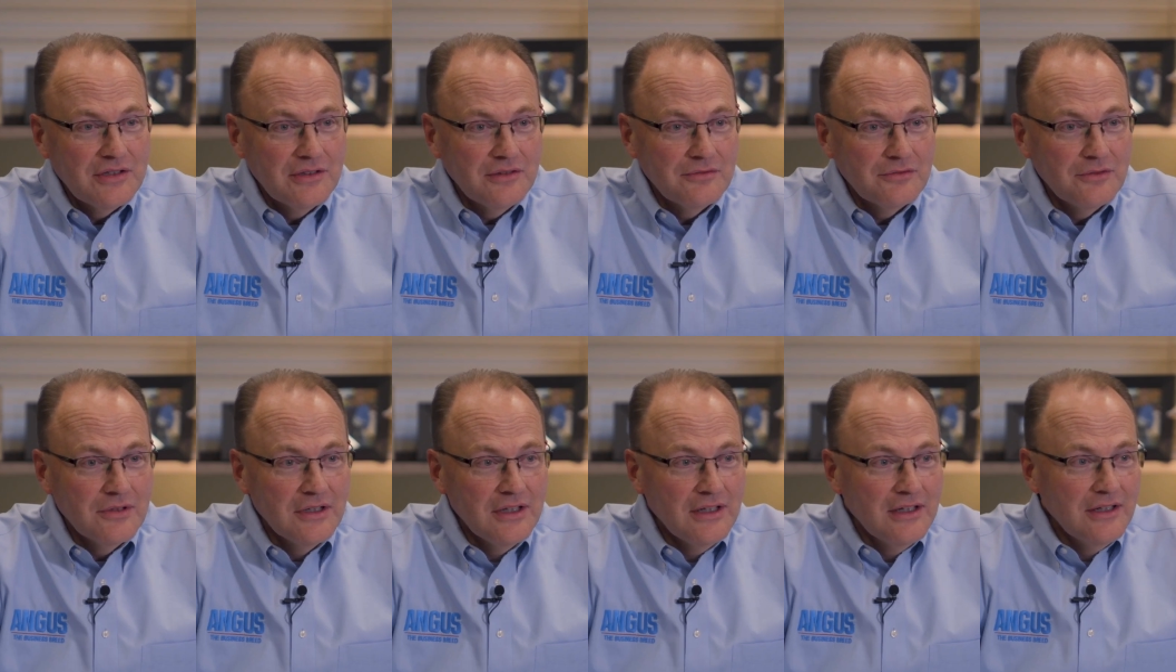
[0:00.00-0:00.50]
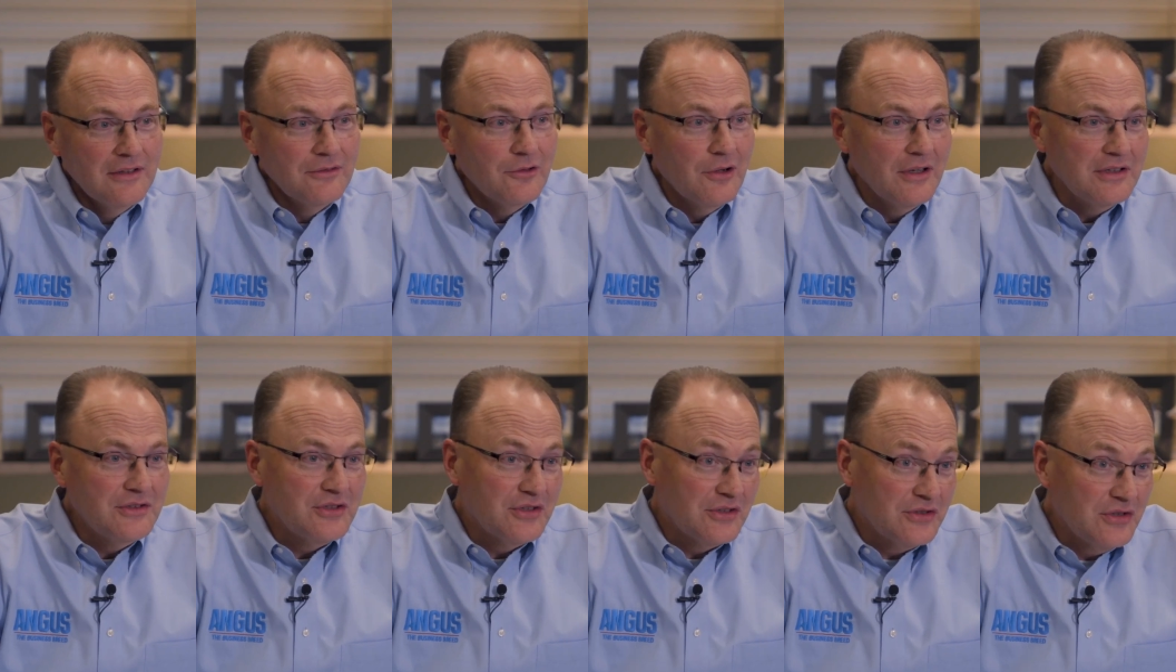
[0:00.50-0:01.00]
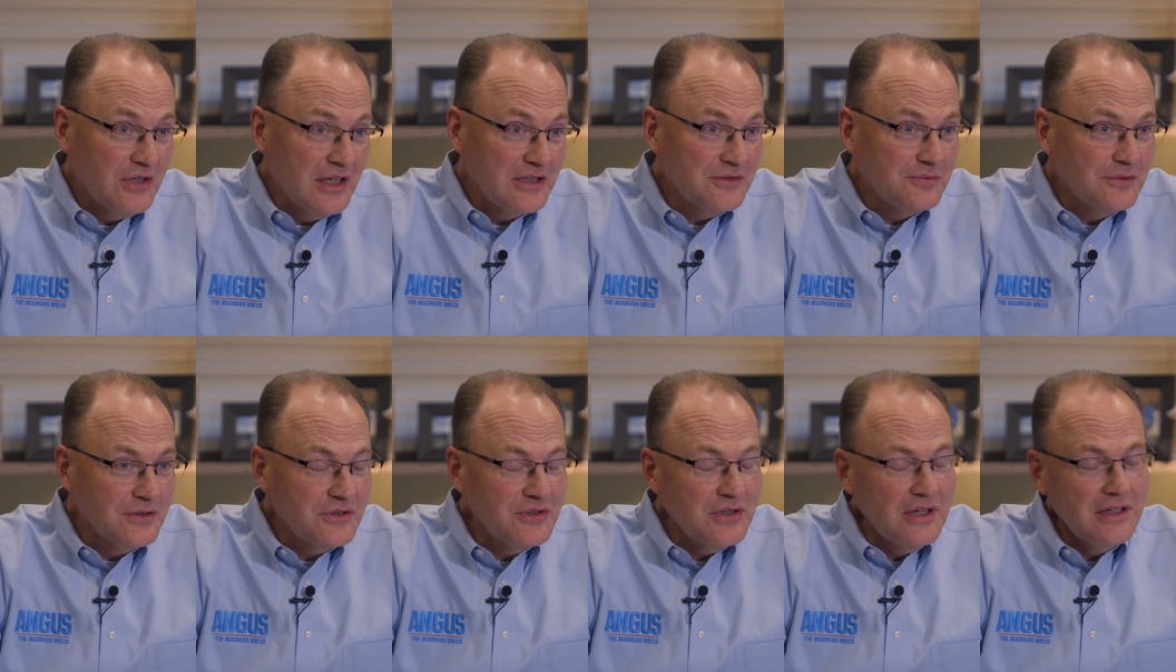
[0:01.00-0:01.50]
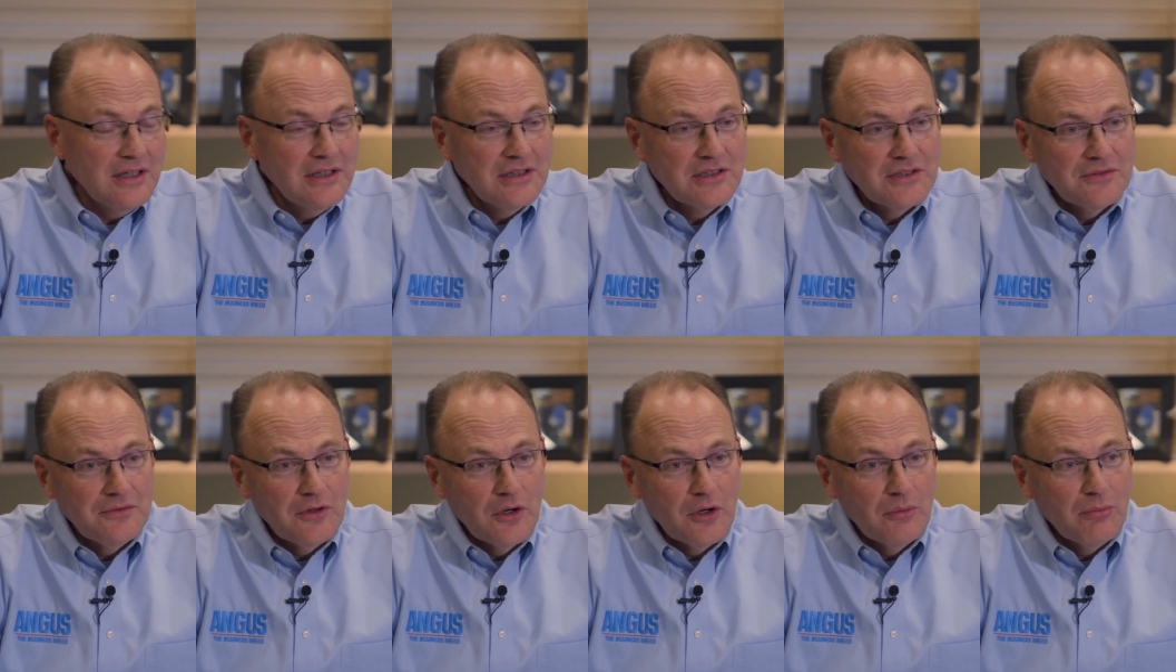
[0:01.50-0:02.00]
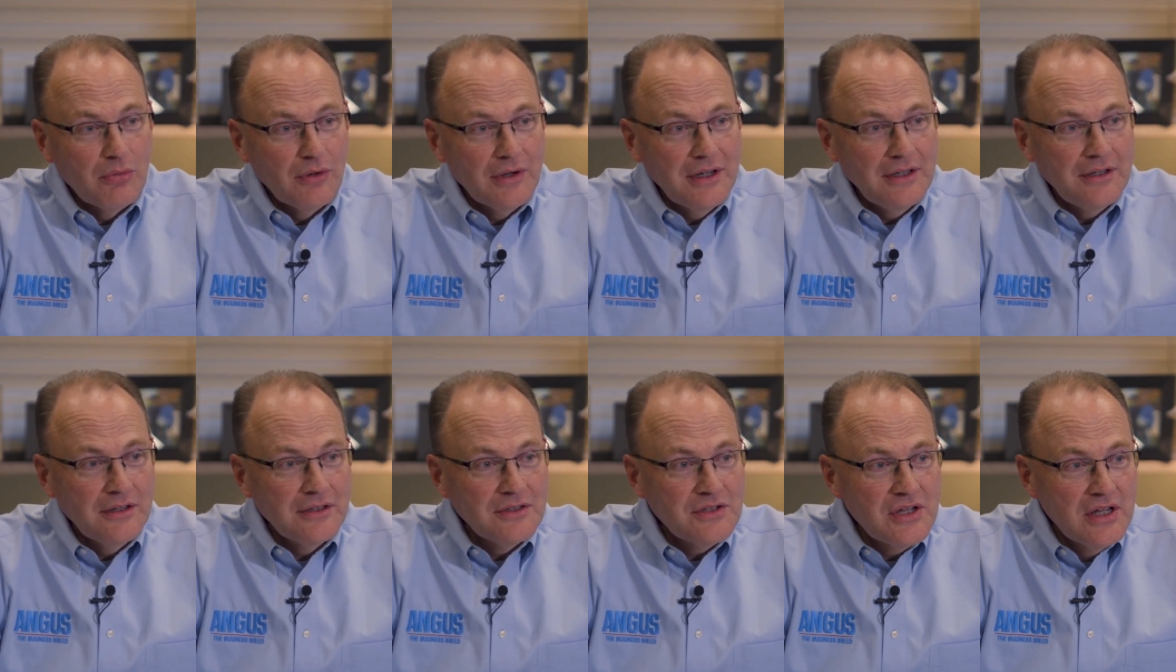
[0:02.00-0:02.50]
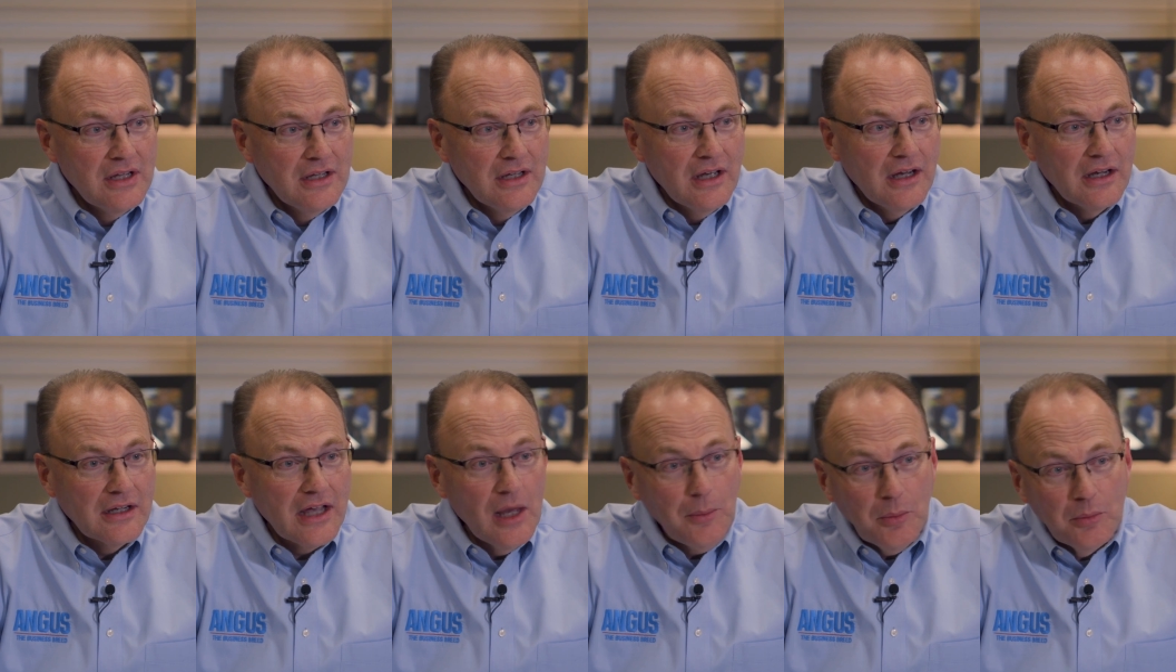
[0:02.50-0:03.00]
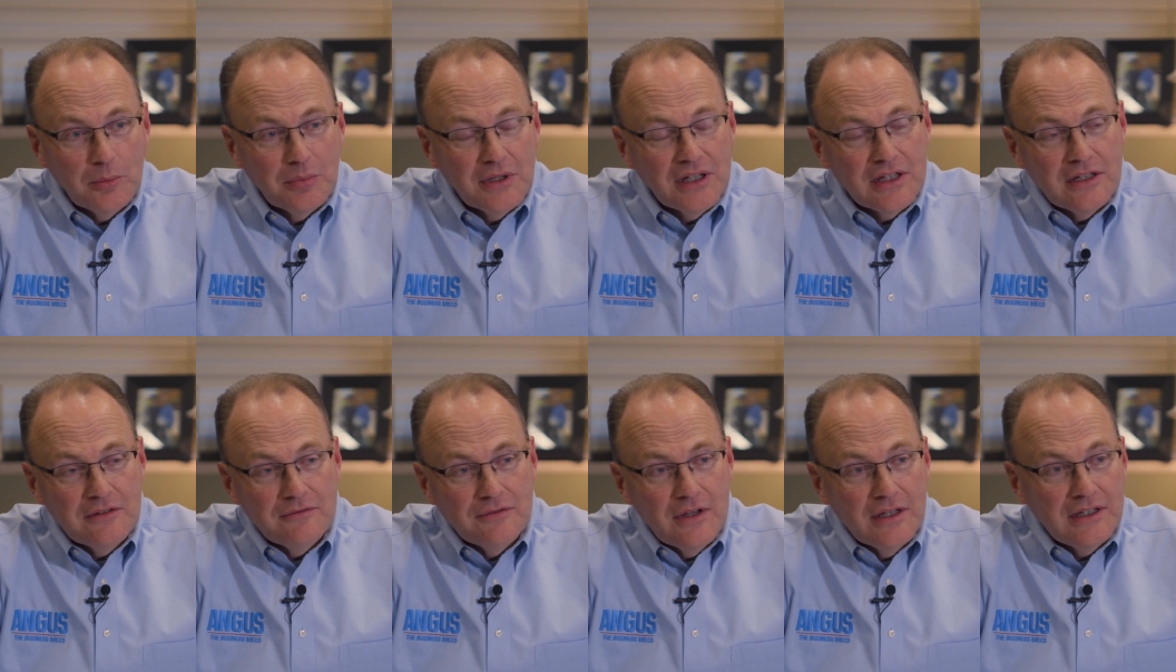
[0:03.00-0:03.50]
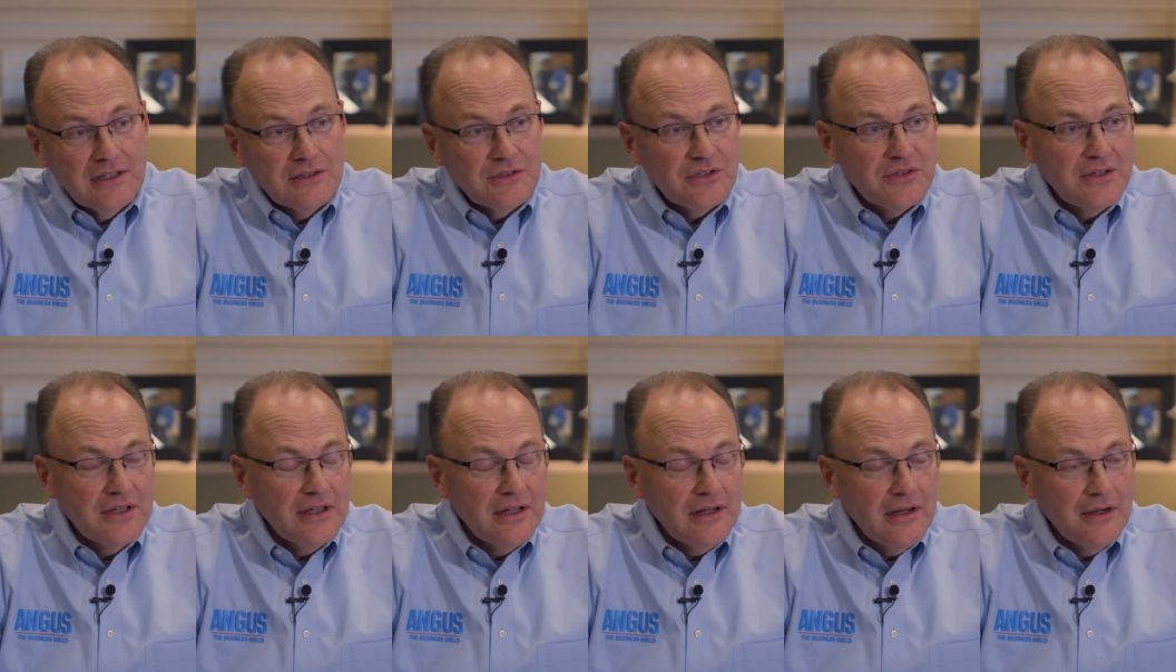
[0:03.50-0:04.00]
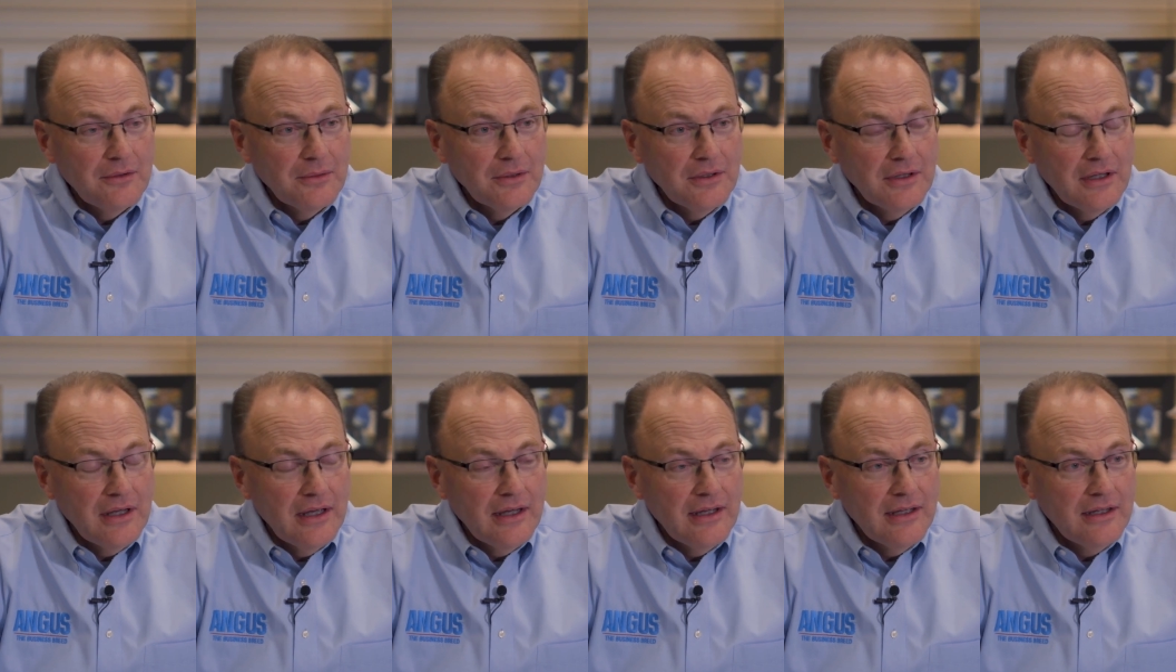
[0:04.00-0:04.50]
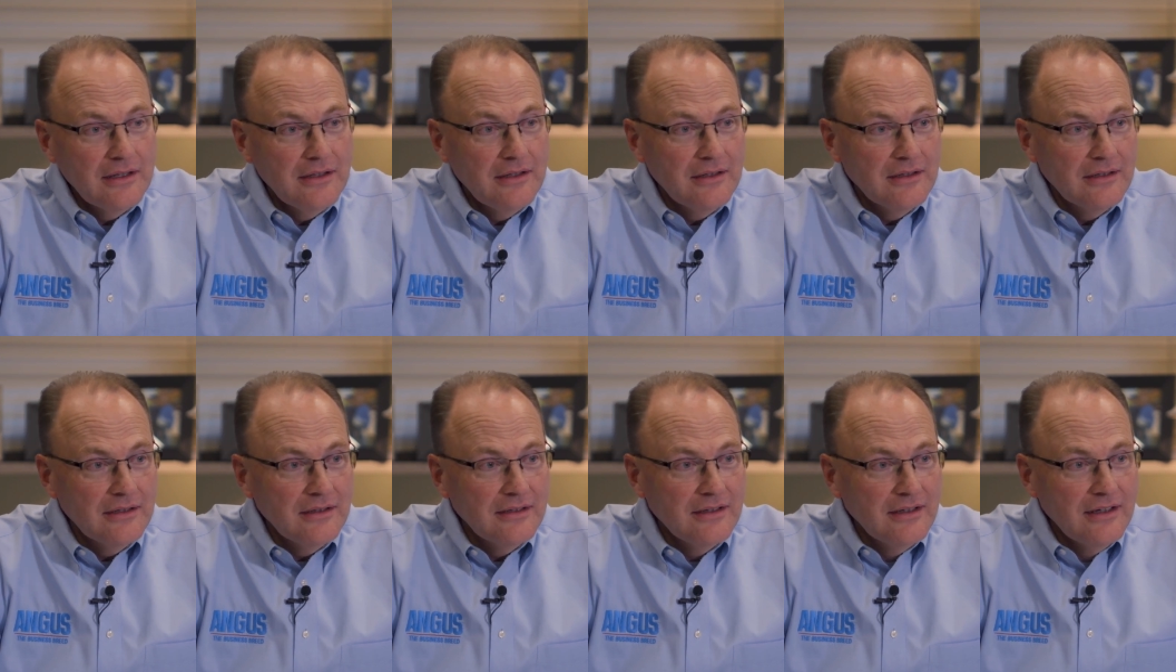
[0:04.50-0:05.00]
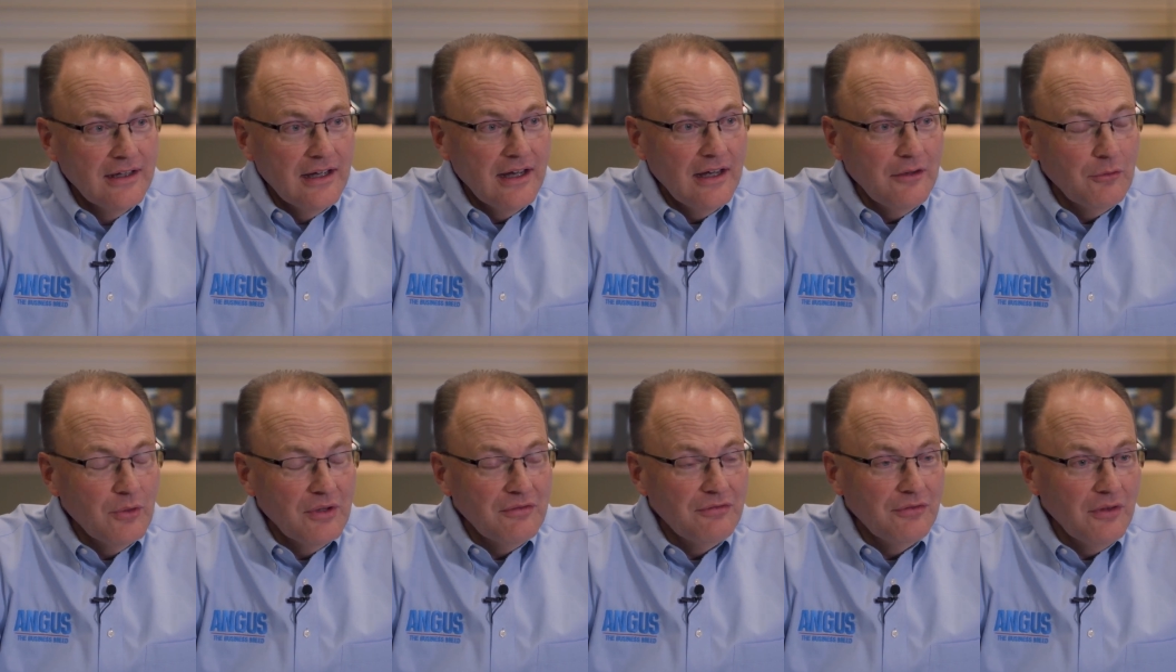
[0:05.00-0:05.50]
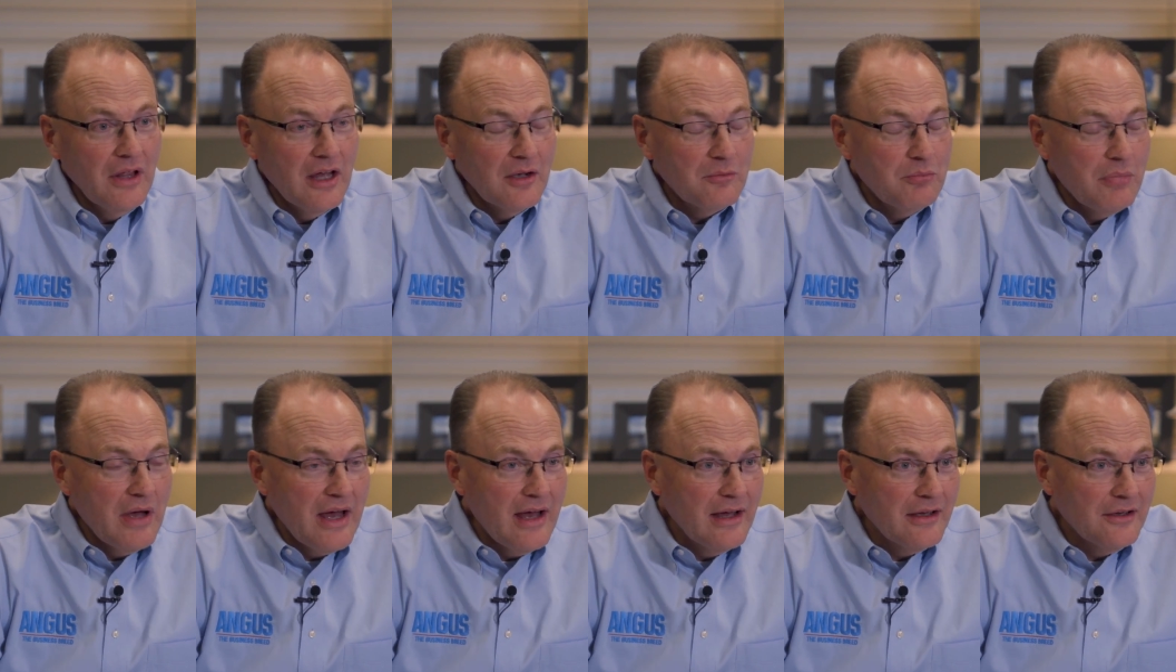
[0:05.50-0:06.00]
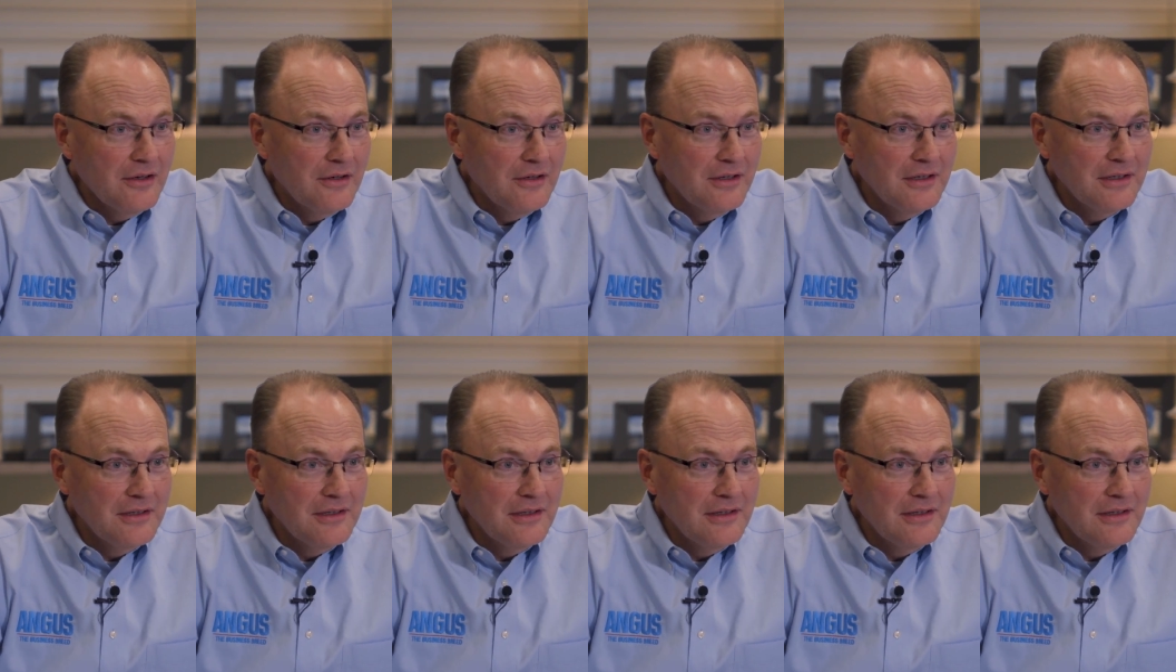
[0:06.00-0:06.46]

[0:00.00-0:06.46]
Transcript: of great successful sales of our breeders. A couple big events that I really had, I reflect back on